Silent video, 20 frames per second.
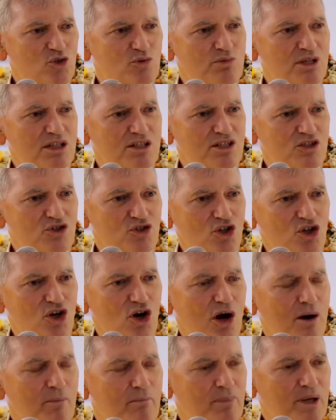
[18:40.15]
to be this
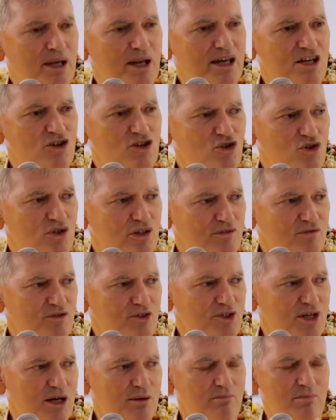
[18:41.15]
combination of
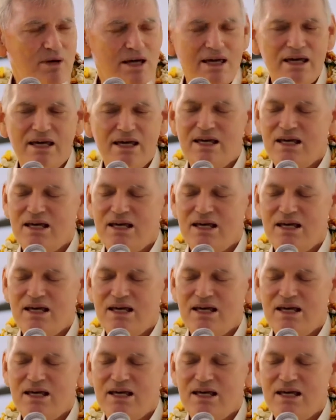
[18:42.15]
some